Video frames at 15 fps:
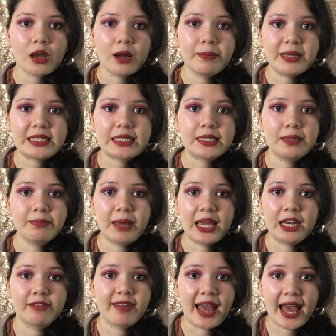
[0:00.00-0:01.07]
are basically
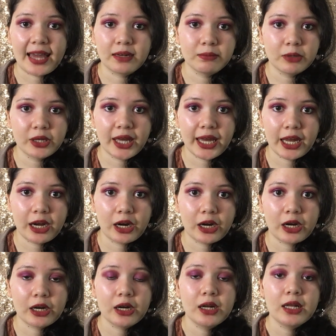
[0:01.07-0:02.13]
made of animal
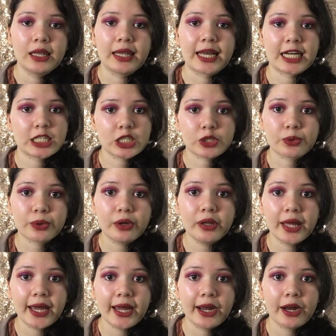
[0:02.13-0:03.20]
hair, like squirrel
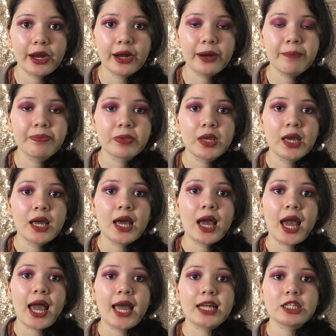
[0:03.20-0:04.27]
hair.
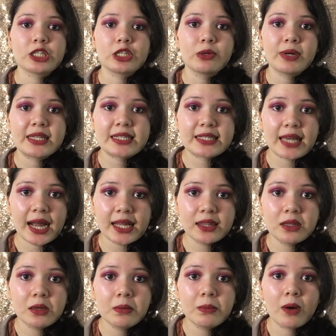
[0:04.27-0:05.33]
And so inside
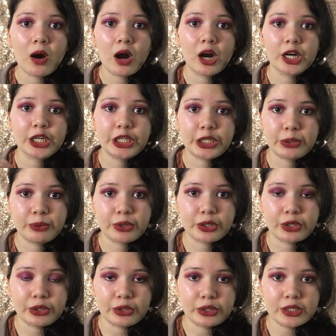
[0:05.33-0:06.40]
them are
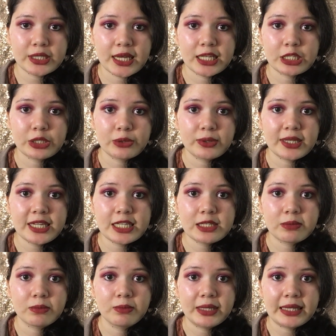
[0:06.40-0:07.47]
cuticles, and so
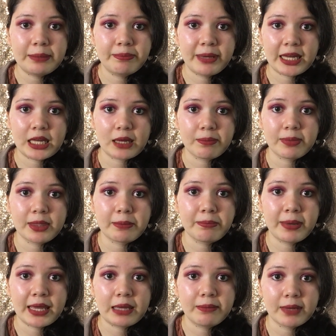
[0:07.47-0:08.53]
these really pick up the
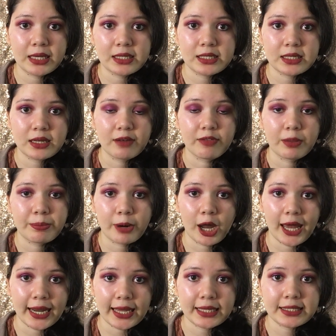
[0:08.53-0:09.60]
pigment of the
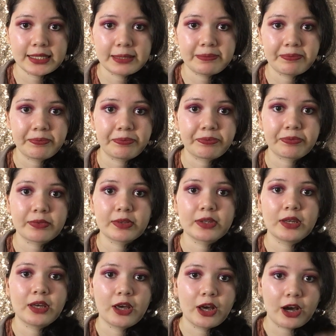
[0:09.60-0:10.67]
product.
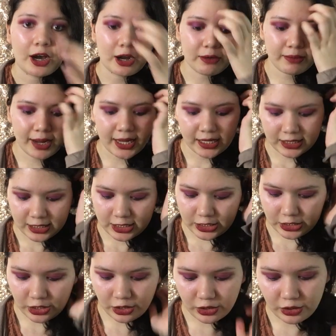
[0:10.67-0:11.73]
Alright,
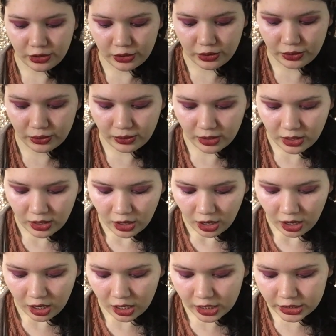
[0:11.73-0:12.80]
so
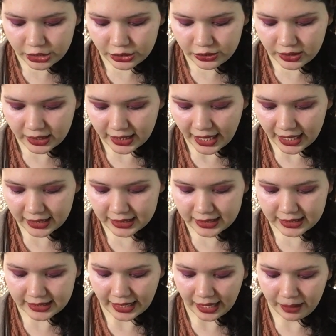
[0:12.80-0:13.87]
on to the next
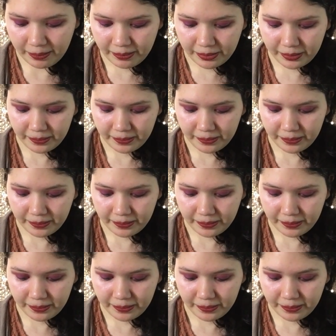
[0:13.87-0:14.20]
step.